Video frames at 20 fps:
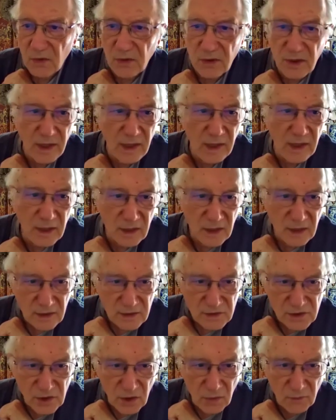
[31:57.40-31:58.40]
Okay,
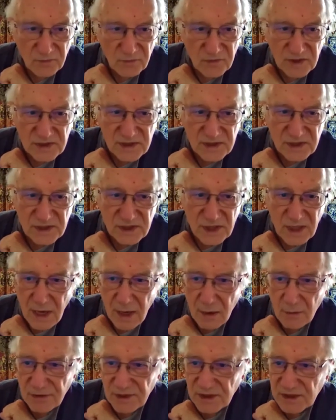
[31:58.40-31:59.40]
so this
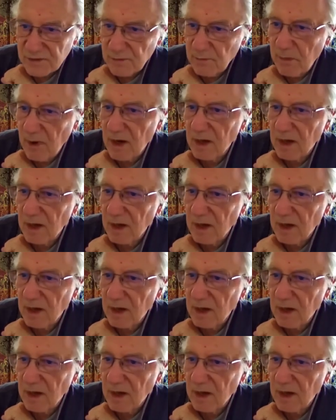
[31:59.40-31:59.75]
is how this